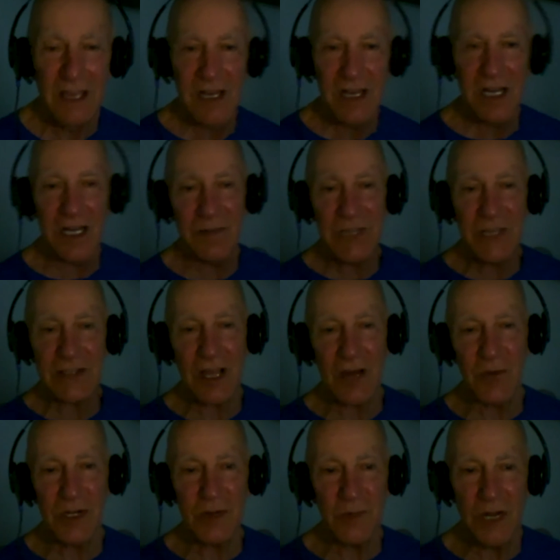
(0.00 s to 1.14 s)
Um, they saw
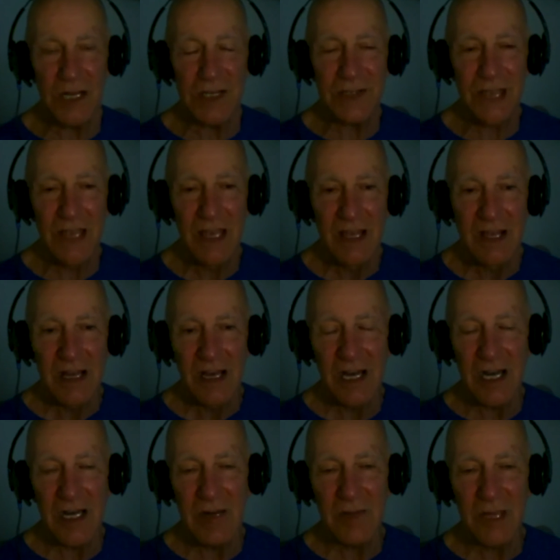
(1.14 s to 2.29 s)
what it was,
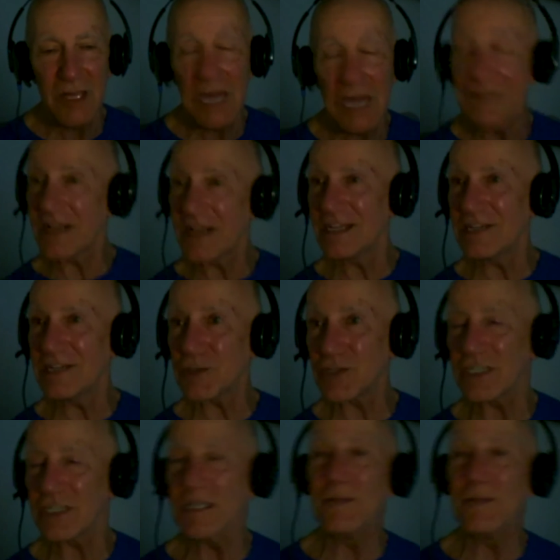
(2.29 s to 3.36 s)
um, and they got interested.